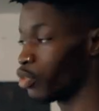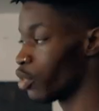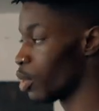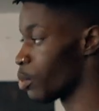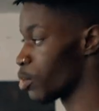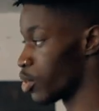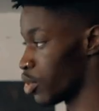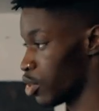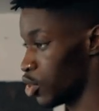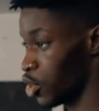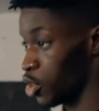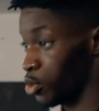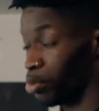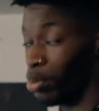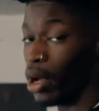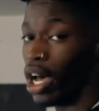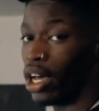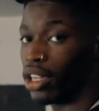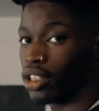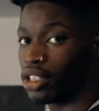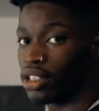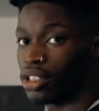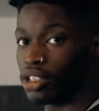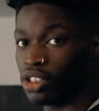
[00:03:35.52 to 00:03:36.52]
in flips to
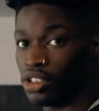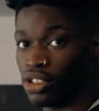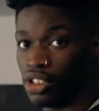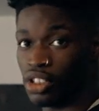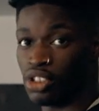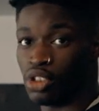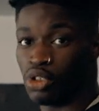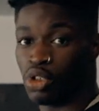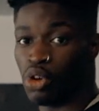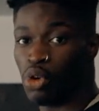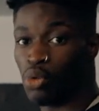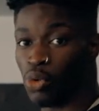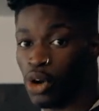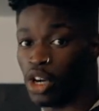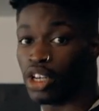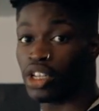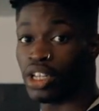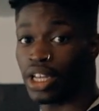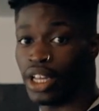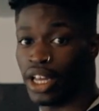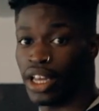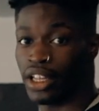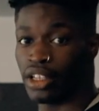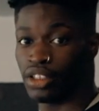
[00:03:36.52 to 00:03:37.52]
spot, because then you know where to
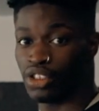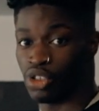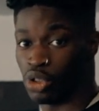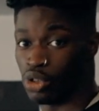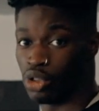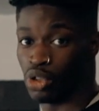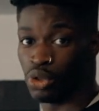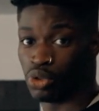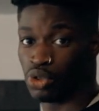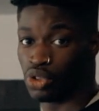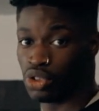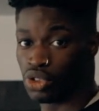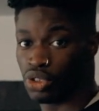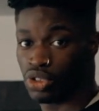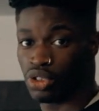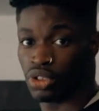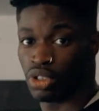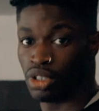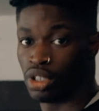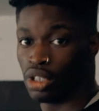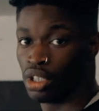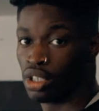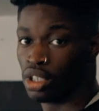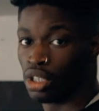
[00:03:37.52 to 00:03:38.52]
land, so you don't just
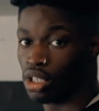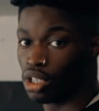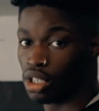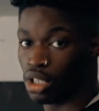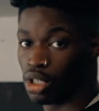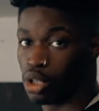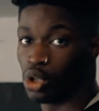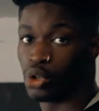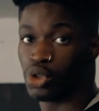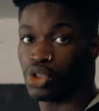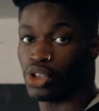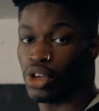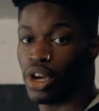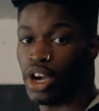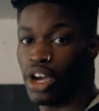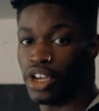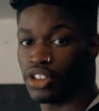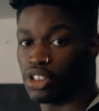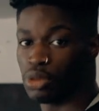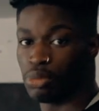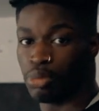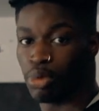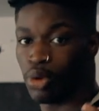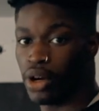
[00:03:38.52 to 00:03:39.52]
close your
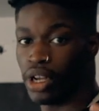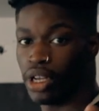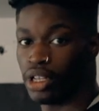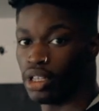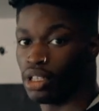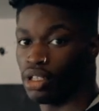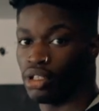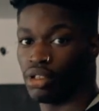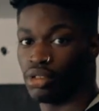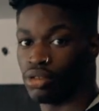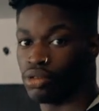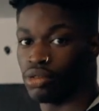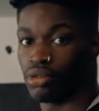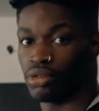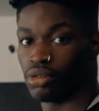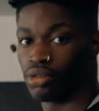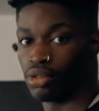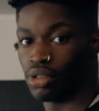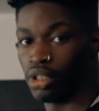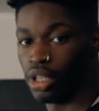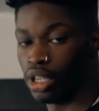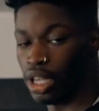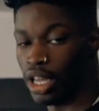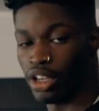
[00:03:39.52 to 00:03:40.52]
eyes and pray and
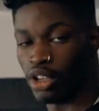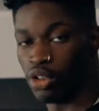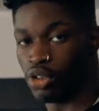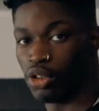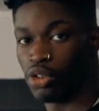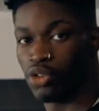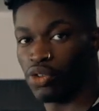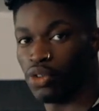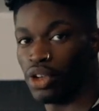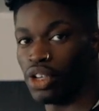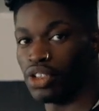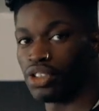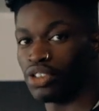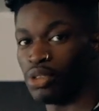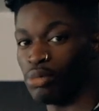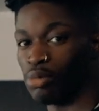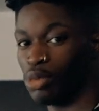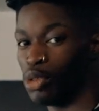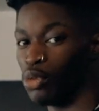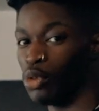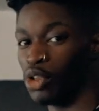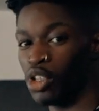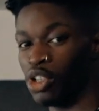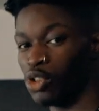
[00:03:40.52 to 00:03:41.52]
land on your face and
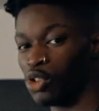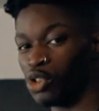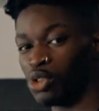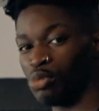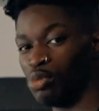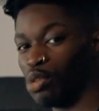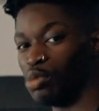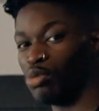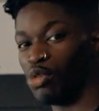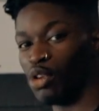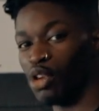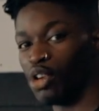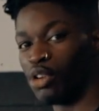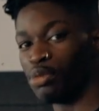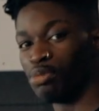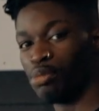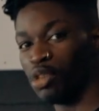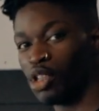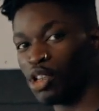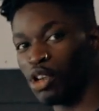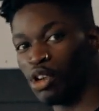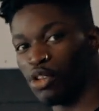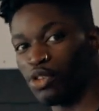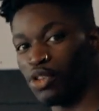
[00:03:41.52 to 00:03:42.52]
be one of those B-boy,
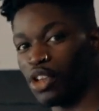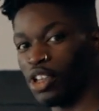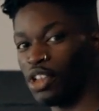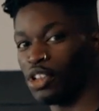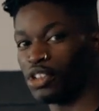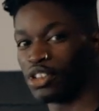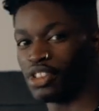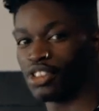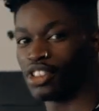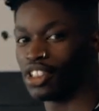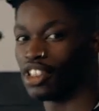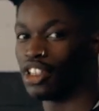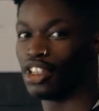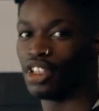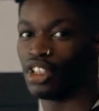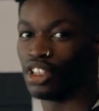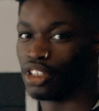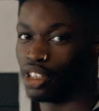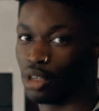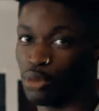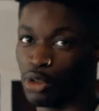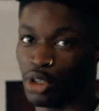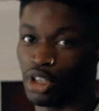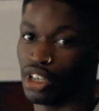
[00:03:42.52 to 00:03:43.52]
B-girl fails
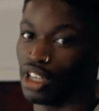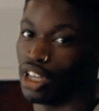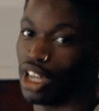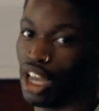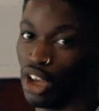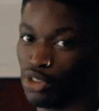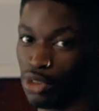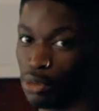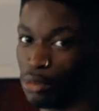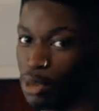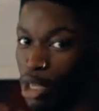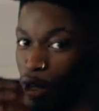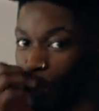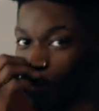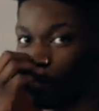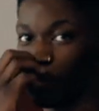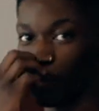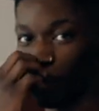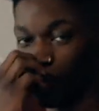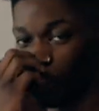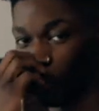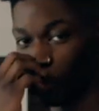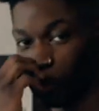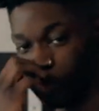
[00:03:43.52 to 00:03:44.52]
that we're gonna laugh about
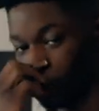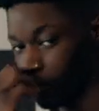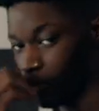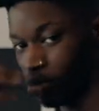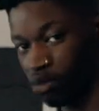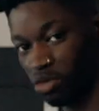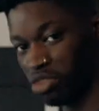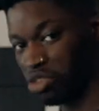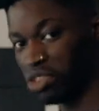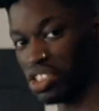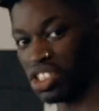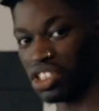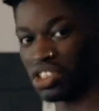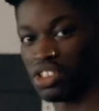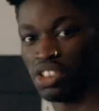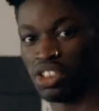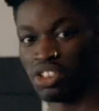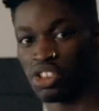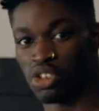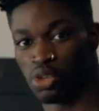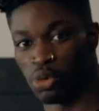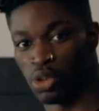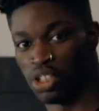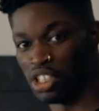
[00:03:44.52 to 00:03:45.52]
for
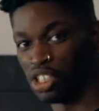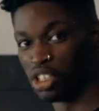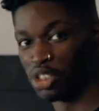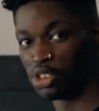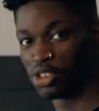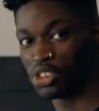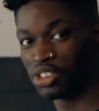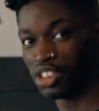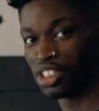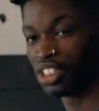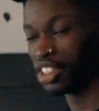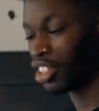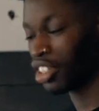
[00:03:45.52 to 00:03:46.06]
sixteen to twenty years.